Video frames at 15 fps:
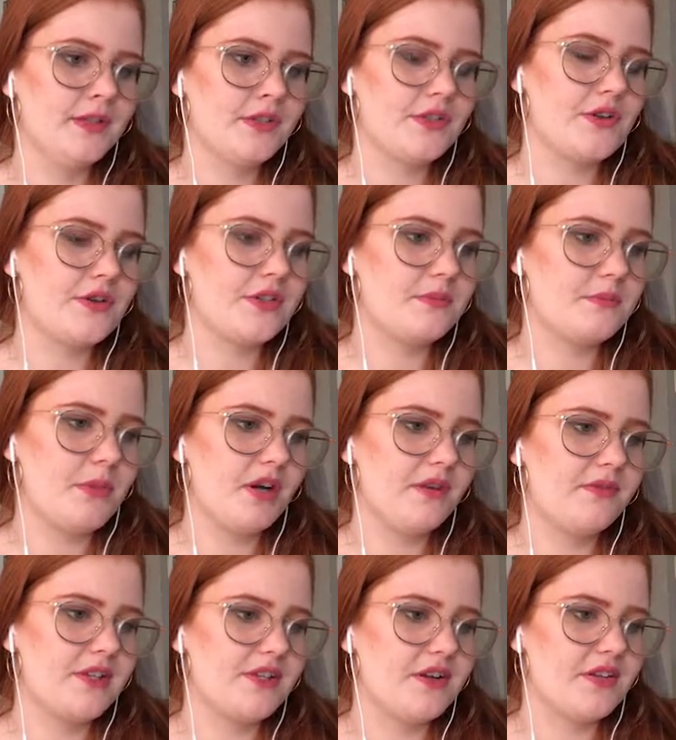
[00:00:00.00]
So it's
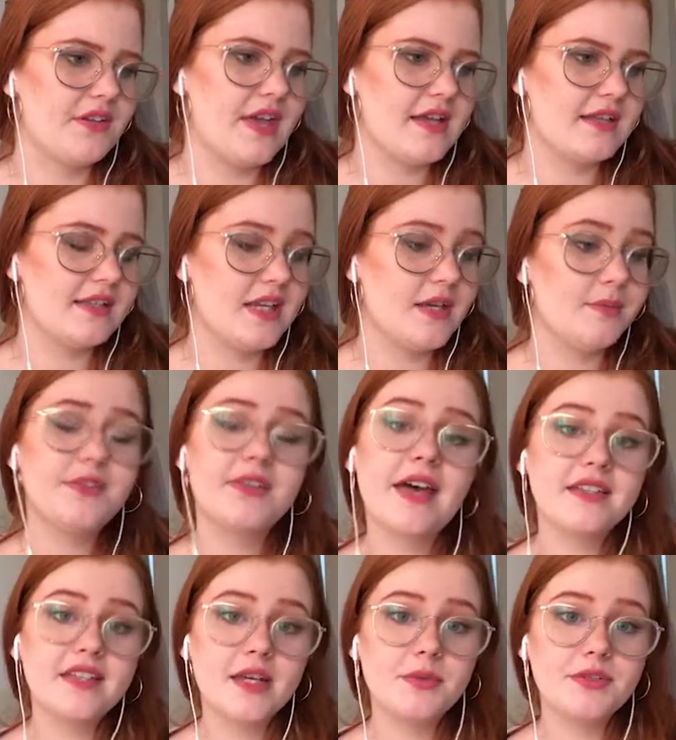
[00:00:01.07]
perfect on that table.
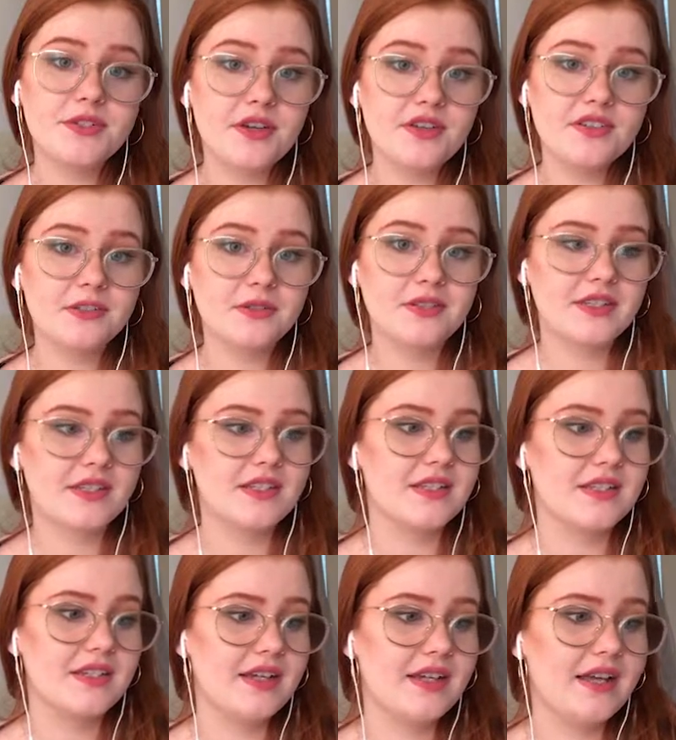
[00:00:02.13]
That table is also
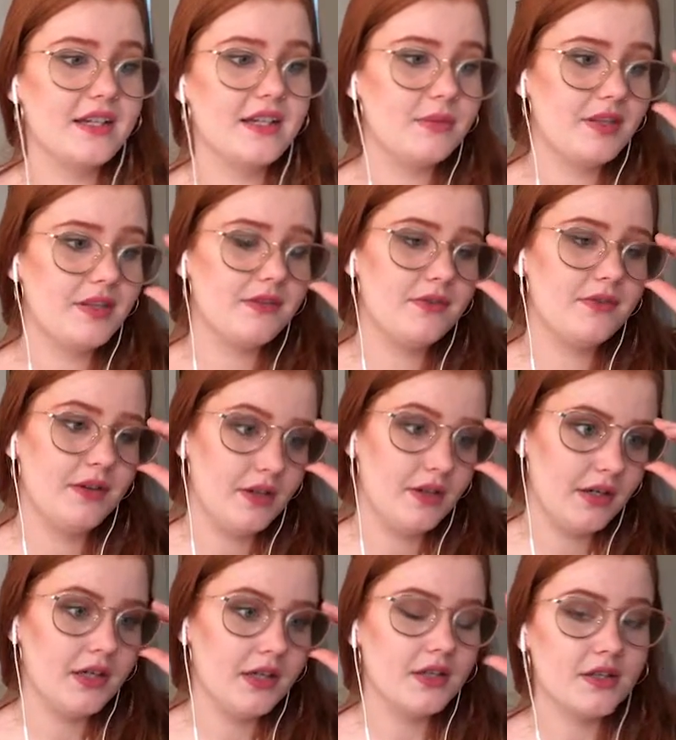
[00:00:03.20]
CC, and I believe
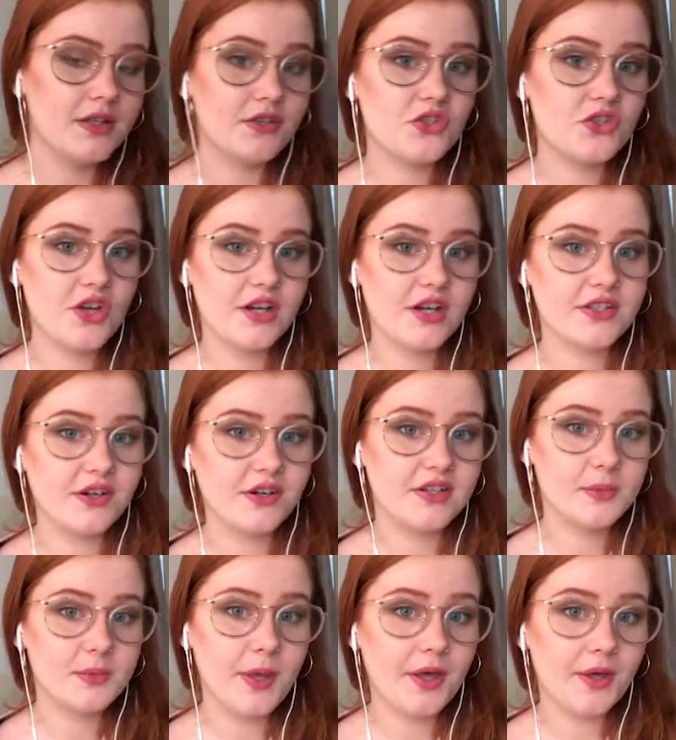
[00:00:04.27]
those chairs are
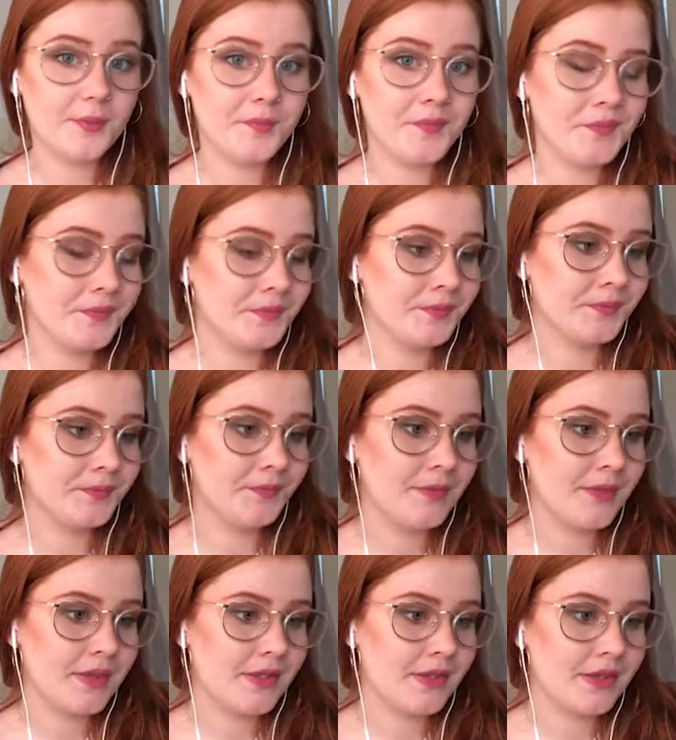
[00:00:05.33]
as well.
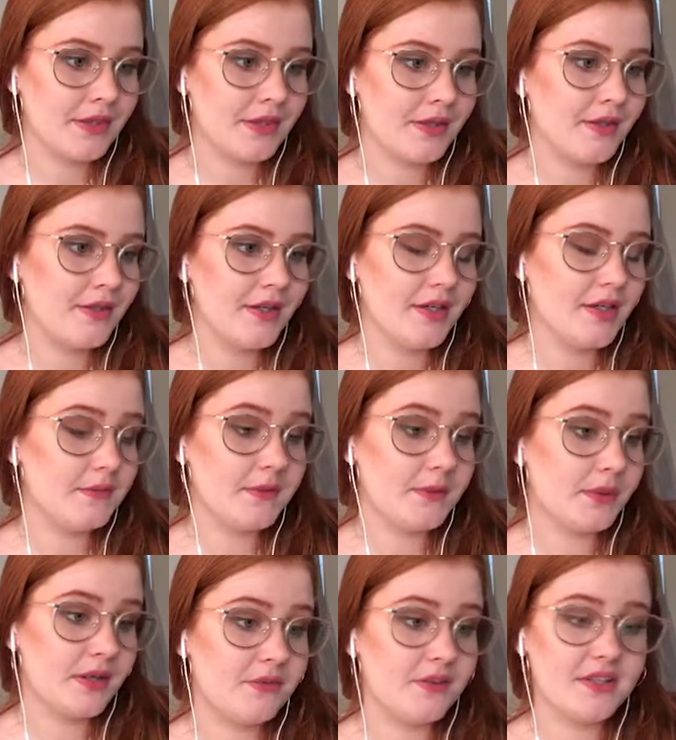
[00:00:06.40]
If it
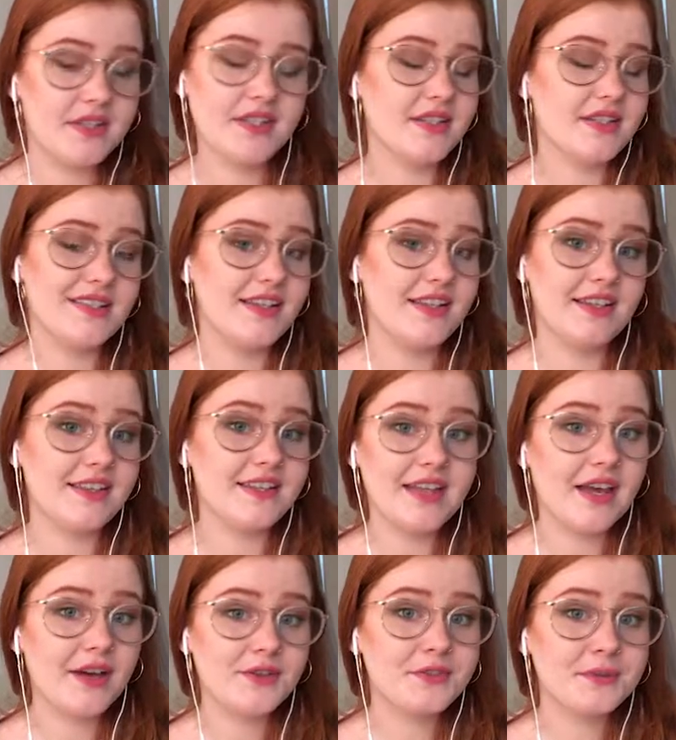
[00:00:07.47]
for CC, this
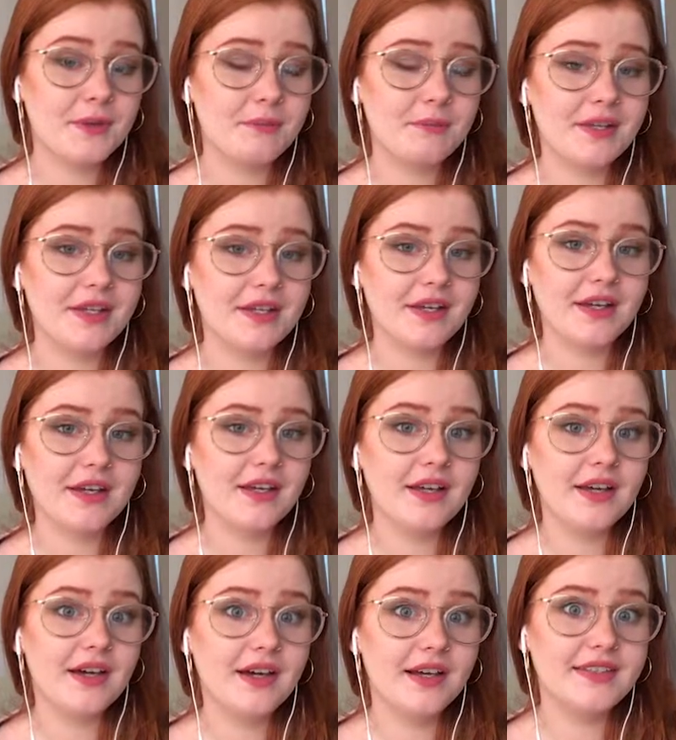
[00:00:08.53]
house would be
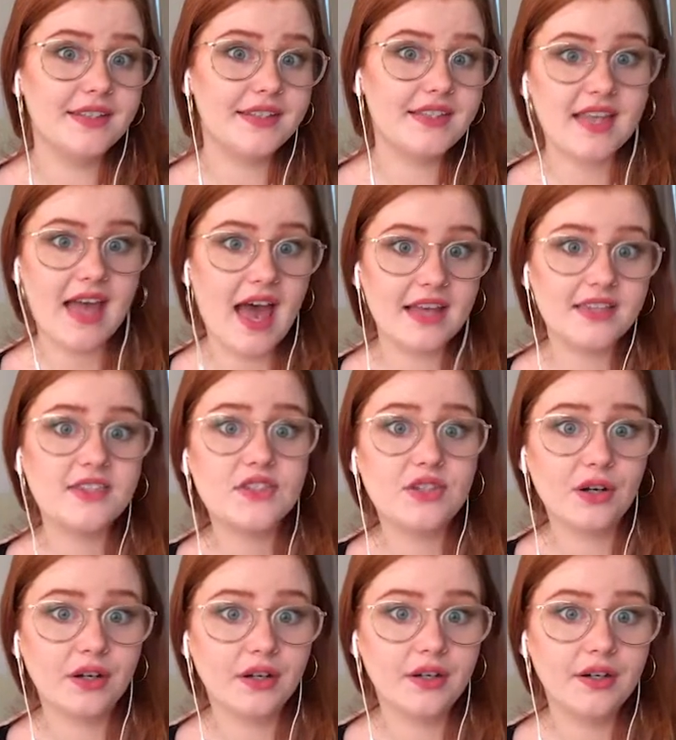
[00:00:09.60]
a
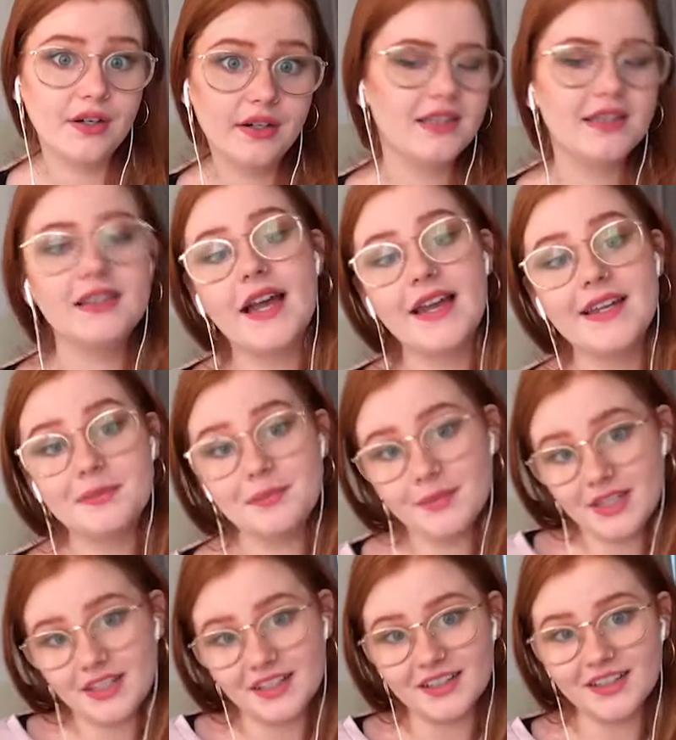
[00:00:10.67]
disaster, like
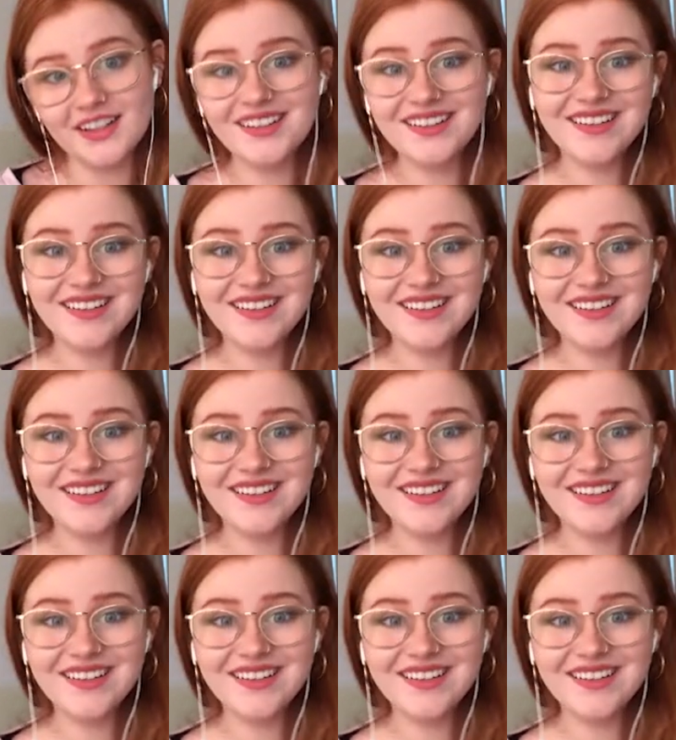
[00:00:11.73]
me.